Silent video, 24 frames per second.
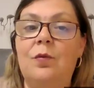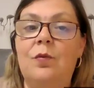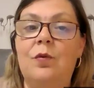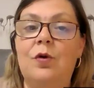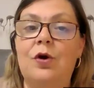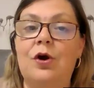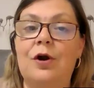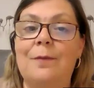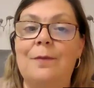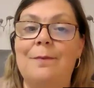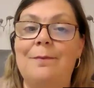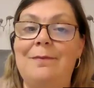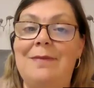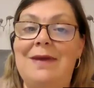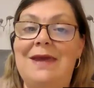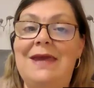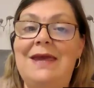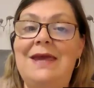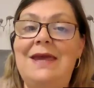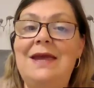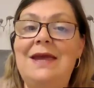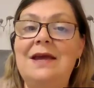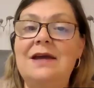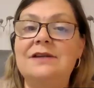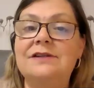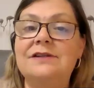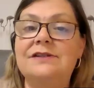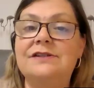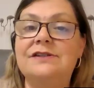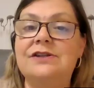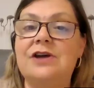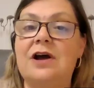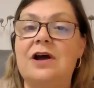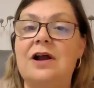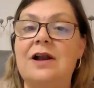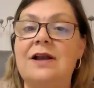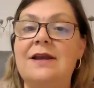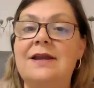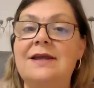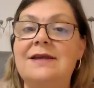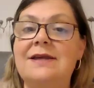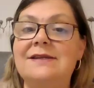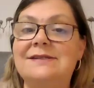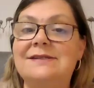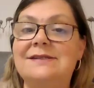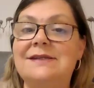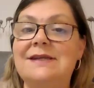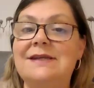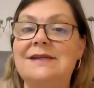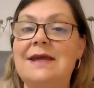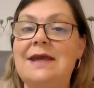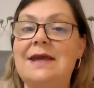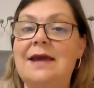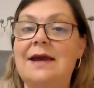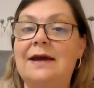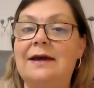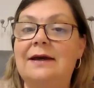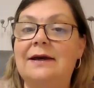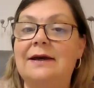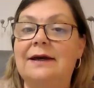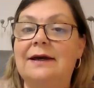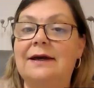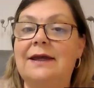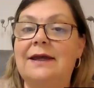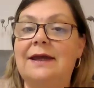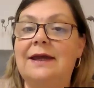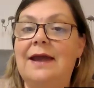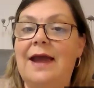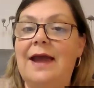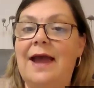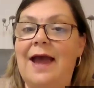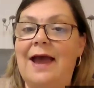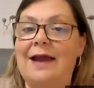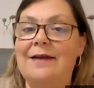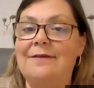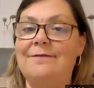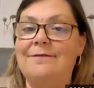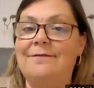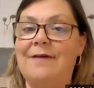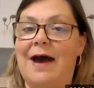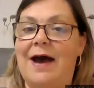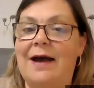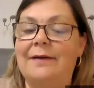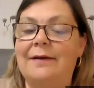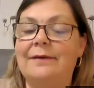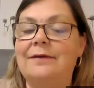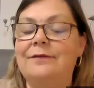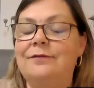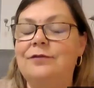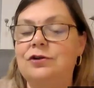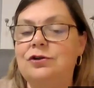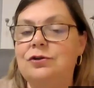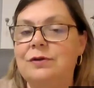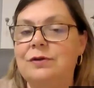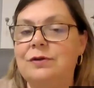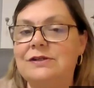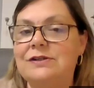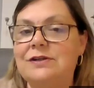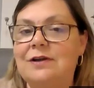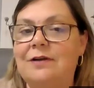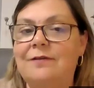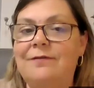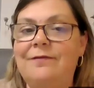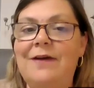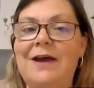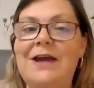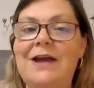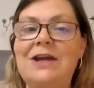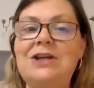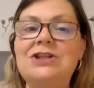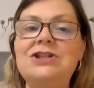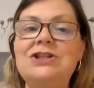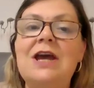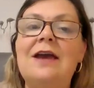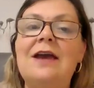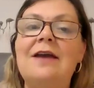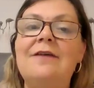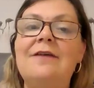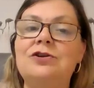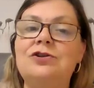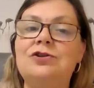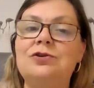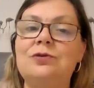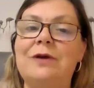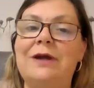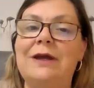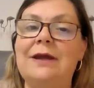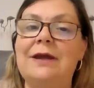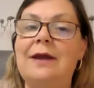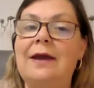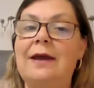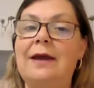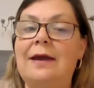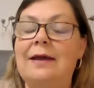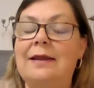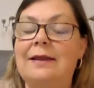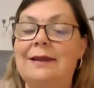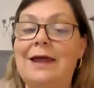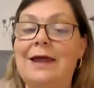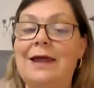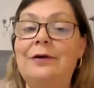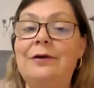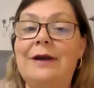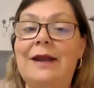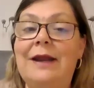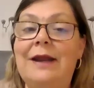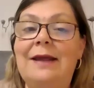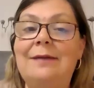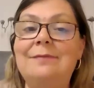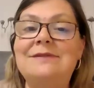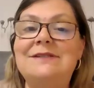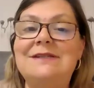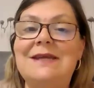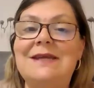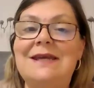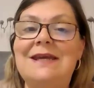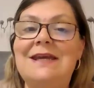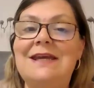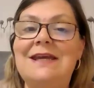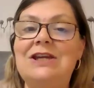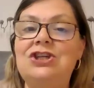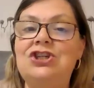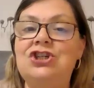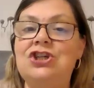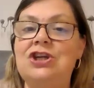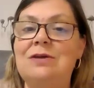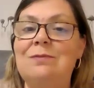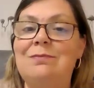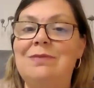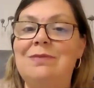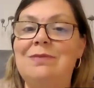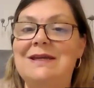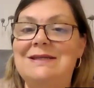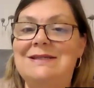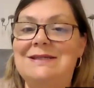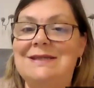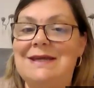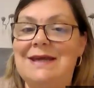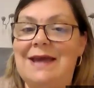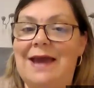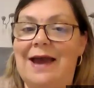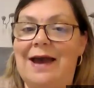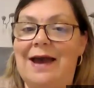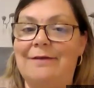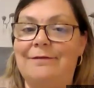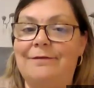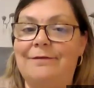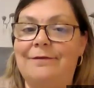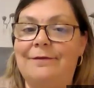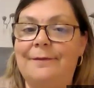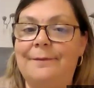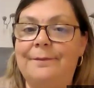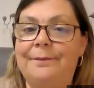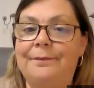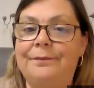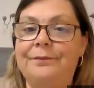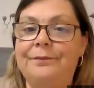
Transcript: were mi, sol, si, re, and fa. If you're doing solfège, if you're doing letter names, E, G, B, D, F.